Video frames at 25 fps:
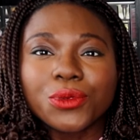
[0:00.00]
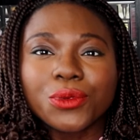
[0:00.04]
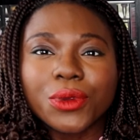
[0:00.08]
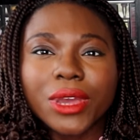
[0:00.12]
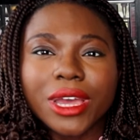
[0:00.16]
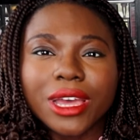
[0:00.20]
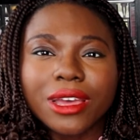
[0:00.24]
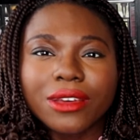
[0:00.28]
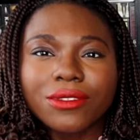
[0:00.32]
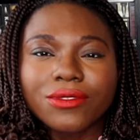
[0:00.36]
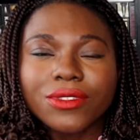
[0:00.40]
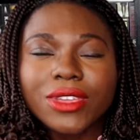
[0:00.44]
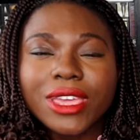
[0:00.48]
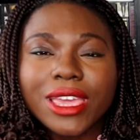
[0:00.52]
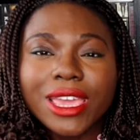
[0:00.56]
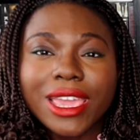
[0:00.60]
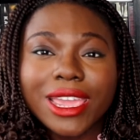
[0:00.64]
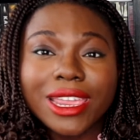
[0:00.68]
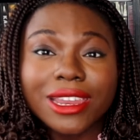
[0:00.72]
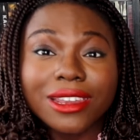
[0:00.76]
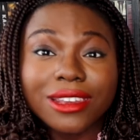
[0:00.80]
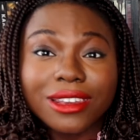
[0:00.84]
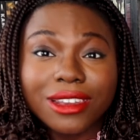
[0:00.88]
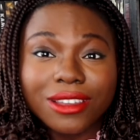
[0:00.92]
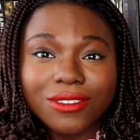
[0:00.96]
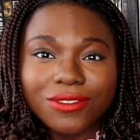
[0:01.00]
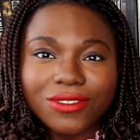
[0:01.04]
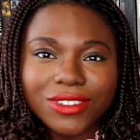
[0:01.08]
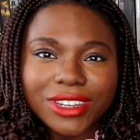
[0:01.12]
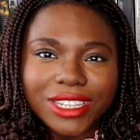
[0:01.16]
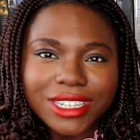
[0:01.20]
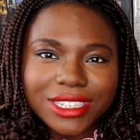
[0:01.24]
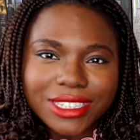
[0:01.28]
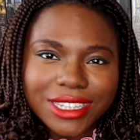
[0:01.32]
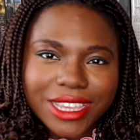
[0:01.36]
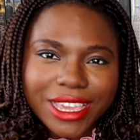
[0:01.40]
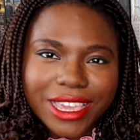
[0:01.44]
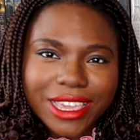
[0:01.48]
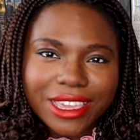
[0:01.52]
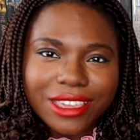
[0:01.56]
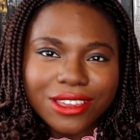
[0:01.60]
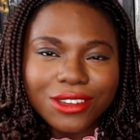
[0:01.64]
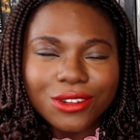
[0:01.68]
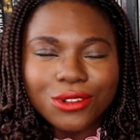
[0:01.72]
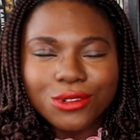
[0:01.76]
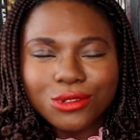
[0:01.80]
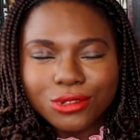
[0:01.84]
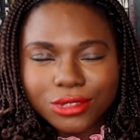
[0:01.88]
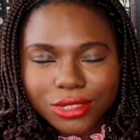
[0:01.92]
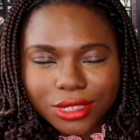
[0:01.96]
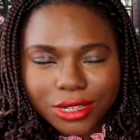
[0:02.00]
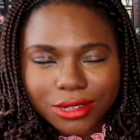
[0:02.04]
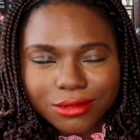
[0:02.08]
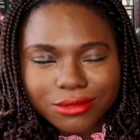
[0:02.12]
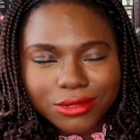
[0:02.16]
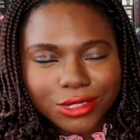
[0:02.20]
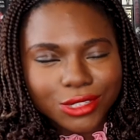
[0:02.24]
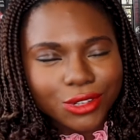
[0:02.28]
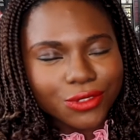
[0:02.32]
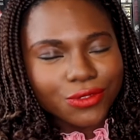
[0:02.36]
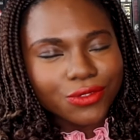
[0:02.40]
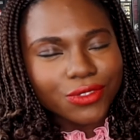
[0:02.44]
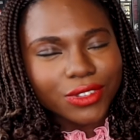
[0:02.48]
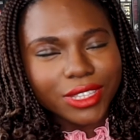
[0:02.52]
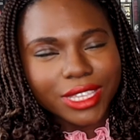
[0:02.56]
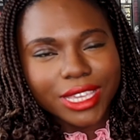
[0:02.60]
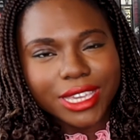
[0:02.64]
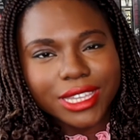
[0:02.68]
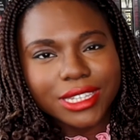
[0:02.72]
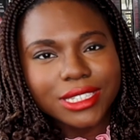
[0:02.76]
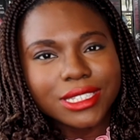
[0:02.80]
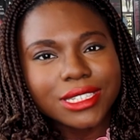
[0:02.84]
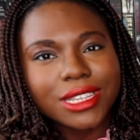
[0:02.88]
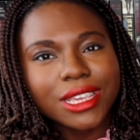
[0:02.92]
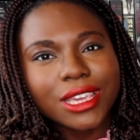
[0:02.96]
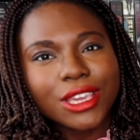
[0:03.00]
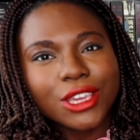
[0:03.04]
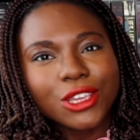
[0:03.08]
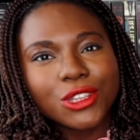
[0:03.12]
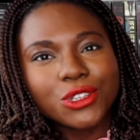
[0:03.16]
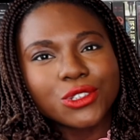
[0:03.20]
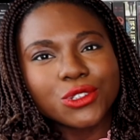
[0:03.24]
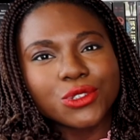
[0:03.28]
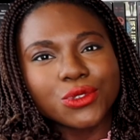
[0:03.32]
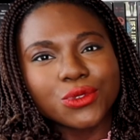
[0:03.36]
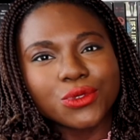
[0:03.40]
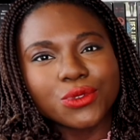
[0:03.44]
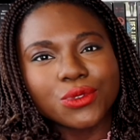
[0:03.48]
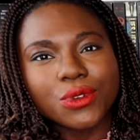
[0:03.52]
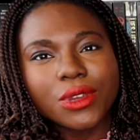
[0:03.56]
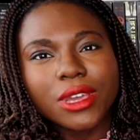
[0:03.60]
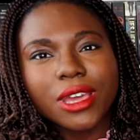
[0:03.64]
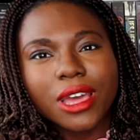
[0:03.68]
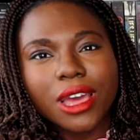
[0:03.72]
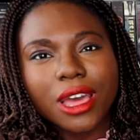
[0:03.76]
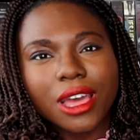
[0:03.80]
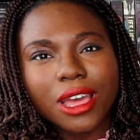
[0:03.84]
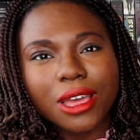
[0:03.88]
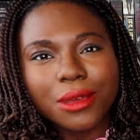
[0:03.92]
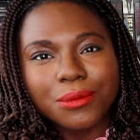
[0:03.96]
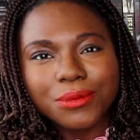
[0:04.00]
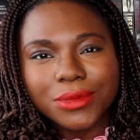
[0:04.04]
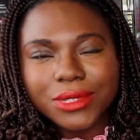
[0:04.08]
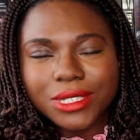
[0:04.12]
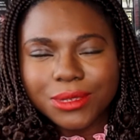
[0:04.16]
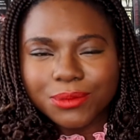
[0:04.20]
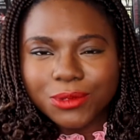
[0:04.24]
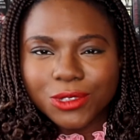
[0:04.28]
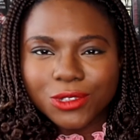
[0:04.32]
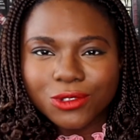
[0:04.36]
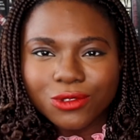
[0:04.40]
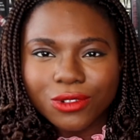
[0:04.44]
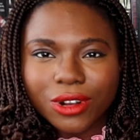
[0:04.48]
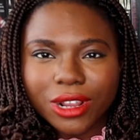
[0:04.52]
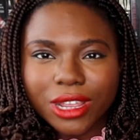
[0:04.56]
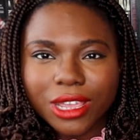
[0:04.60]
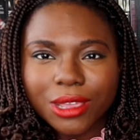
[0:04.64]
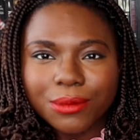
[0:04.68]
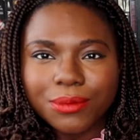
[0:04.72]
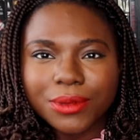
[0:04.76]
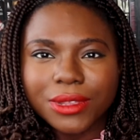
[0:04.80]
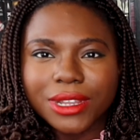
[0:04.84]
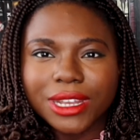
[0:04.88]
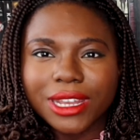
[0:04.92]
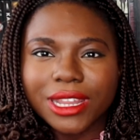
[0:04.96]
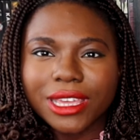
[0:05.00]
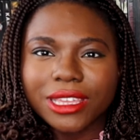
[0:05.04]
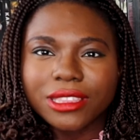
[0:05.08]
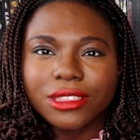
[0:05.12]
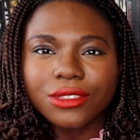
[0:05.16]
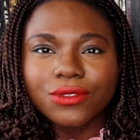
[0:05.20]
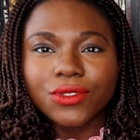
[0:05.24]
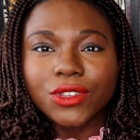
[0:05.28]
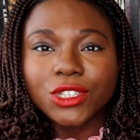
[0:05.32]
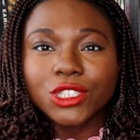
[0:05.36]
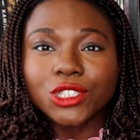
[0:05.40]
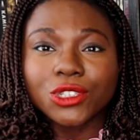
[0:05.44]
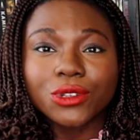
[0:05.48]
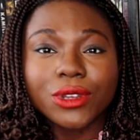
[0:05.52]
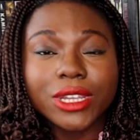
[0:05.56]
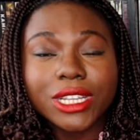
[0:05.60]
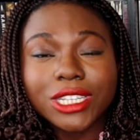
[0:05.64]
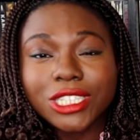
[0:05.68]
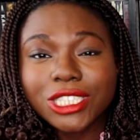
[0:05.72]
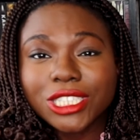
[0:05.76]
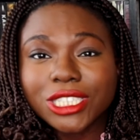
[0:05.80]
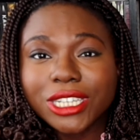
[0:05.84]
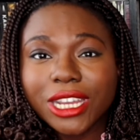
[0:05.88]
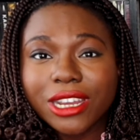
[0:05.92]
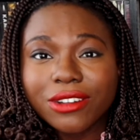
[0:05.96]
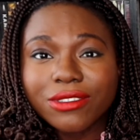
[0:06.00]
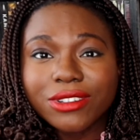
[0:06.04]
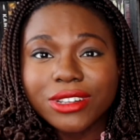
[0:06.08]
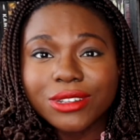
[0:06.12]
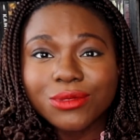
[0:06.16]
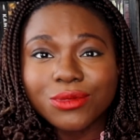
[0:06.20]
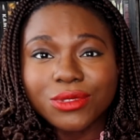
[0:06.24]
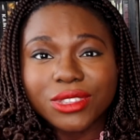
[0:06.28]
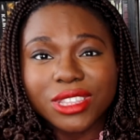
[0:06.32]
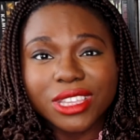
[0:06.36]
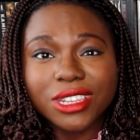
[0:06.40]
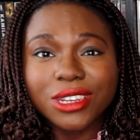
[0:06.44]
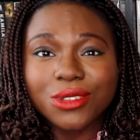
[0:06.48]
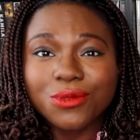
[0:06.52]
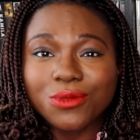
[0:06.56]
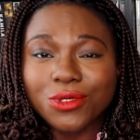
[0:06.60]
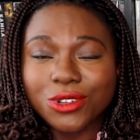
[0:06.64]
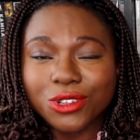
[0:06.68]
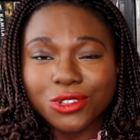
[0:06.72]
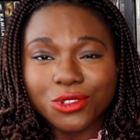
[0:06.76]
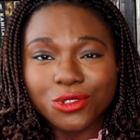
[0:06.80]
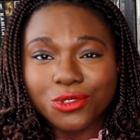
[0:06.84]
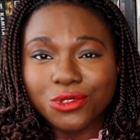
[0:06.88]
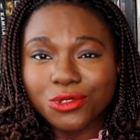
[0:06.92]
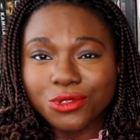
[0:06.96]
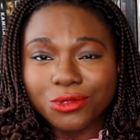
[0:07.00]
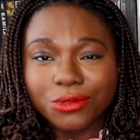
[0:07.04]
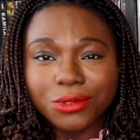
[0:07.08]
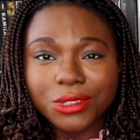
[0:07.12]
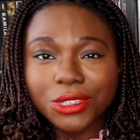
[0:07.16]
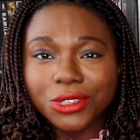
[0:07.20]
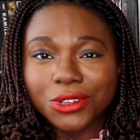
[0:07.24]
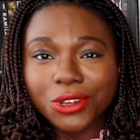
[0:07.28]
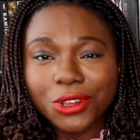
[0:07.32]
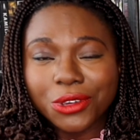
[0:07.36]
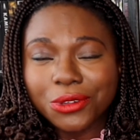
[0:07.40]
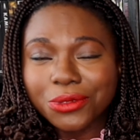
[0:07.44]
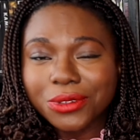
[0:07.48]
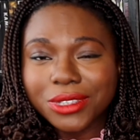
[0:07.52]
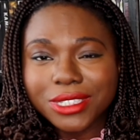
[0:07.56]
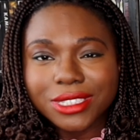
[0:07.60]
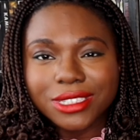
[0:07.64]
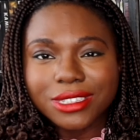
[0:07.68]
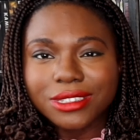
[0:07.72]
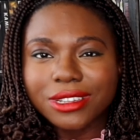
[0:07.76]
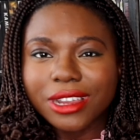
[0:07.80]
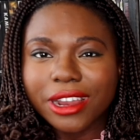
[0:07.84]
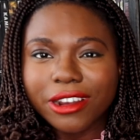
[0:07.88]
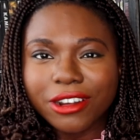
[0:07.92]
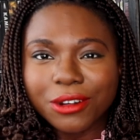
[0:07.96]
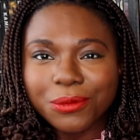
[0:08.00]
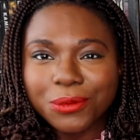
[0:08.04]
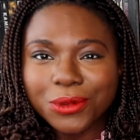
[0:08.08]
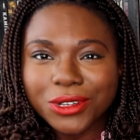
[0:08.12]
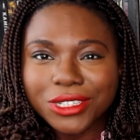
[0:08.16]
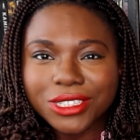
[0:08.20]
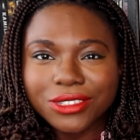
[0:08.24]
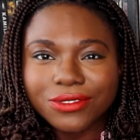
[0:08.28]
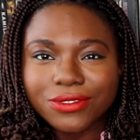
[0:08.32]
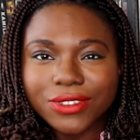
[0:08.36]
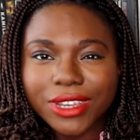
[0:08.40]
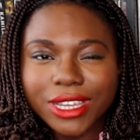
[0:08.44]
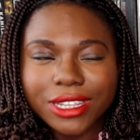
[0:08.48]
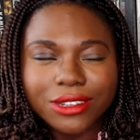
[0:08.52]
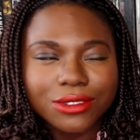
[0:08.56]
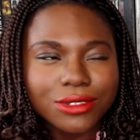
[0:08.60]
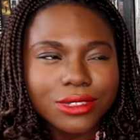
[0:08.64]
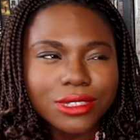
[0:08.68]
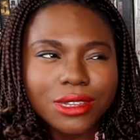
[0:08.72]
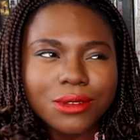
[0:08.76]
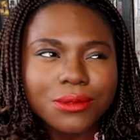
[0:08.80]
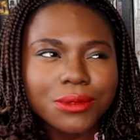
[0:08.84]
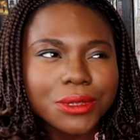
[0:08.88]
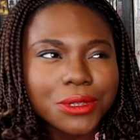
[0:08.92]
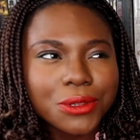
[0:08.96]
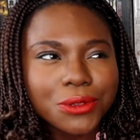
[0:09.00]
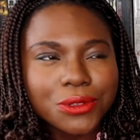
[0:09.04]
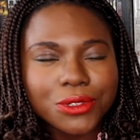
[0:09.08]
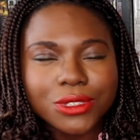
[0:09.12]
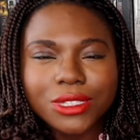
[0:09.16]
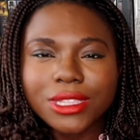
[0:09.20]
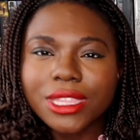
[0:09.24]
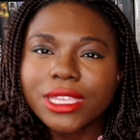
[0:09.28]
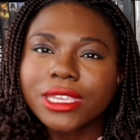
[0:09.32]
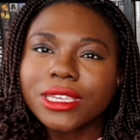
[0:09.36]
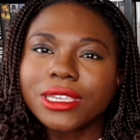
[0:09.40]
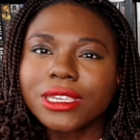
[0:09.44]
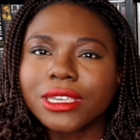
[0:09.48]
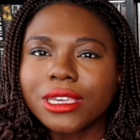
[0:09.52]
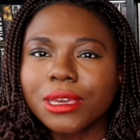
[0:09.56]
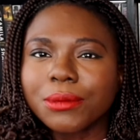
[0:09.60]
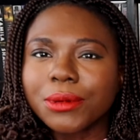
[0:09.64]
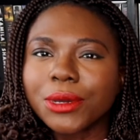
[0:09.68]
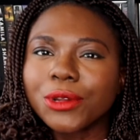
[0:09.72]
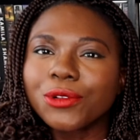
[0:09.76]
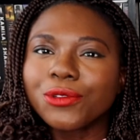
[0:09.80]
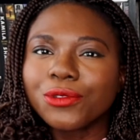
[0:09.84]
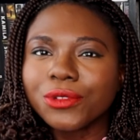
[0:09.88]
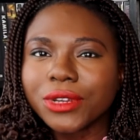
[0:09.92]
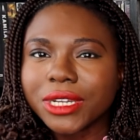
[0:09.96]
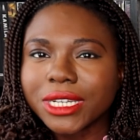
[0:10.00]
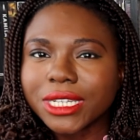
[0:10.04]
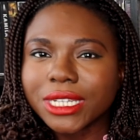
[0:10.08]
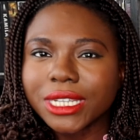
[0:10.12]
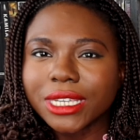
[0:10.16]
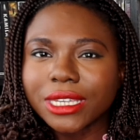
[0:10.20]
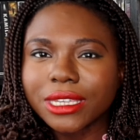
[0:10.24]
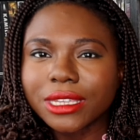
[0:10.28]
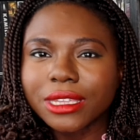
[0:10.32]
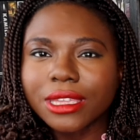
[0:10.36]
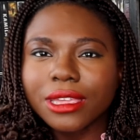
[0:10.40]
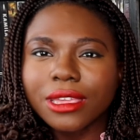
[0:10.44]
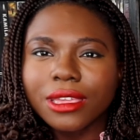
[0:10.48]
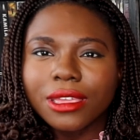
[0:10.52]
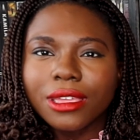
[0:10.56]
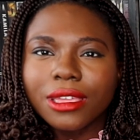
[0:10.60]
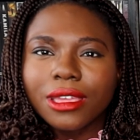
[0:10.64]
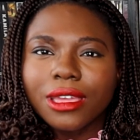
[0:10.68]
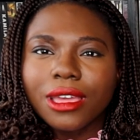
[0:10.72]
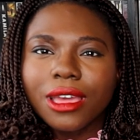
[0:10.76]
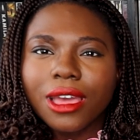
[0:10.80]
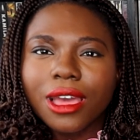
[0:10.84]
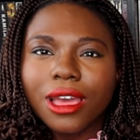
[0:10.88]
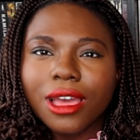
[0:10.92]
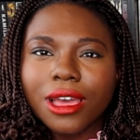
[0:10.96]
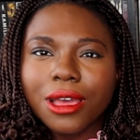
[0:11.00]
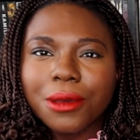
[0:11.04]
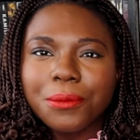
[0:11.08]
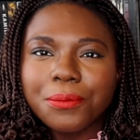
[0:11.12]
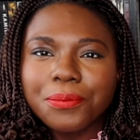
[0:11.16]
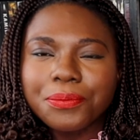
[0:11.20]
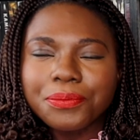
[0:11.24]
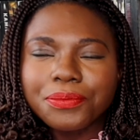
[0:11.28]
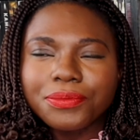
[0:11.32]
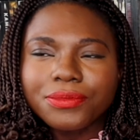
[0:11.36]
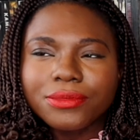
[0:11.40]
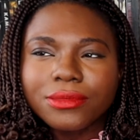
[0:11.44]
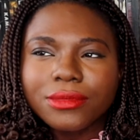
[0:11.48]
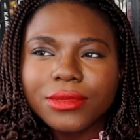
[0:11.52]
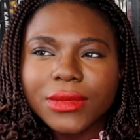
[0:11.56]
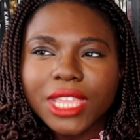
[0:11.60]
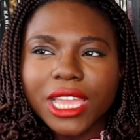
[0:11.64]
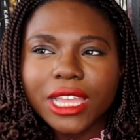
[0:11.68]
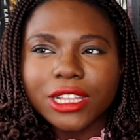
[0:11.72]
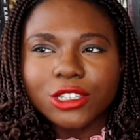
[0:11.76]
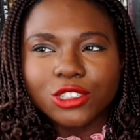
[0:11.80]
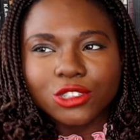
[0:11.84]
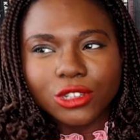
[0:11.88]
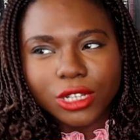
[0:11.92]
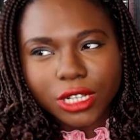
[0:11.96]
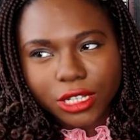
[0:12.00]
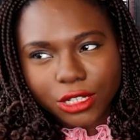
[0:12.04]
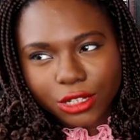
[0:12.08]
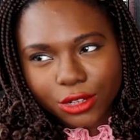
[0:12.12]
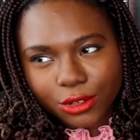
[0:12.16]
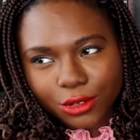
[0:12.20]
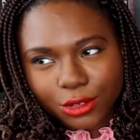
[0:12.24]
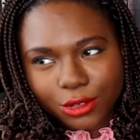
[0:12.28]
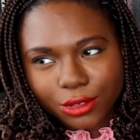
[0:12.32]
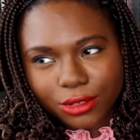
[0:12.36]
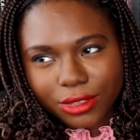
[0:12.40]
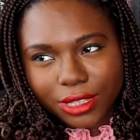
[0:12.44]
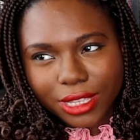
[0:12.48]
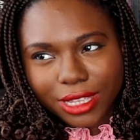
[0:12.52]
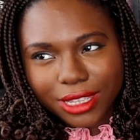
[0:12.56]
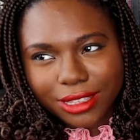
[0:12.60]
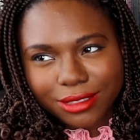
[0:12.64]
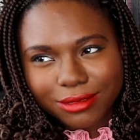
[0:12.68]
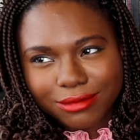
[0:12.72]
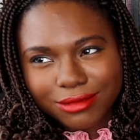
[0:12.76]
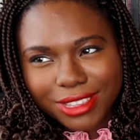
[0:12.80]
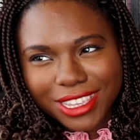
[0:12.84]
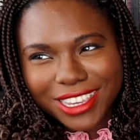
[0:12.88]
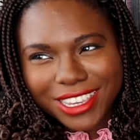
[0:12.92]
you have a lovely day. Also, don't forget to subscribe, like the video, and share it with anyone who is a Harry Potter fan, or someone who's thinking about reading. Actually, don't do that.